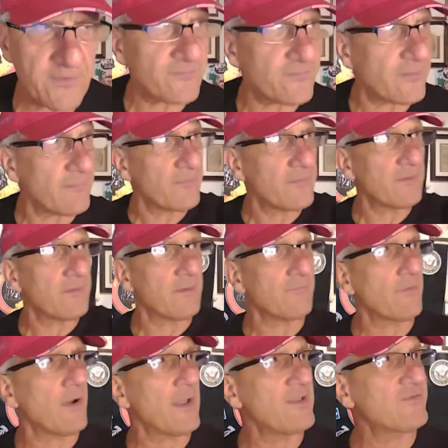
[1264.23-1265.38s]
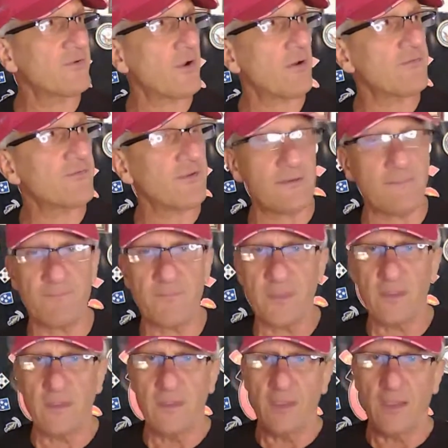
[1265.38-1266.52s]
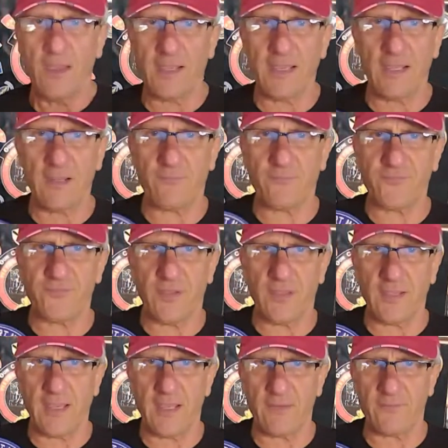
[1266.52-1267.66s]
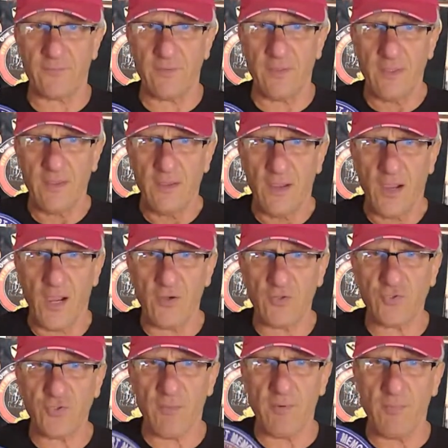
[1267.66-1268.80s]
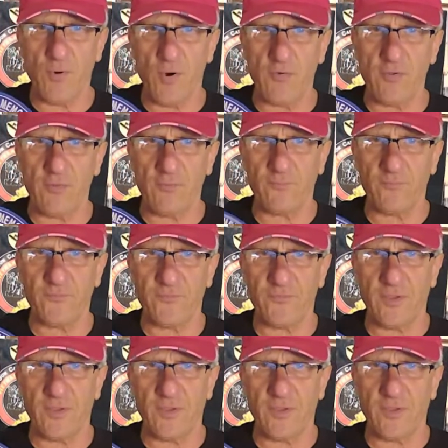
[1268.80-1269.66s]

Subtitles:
from Agent Orange here. I got a Orange Heart Memorial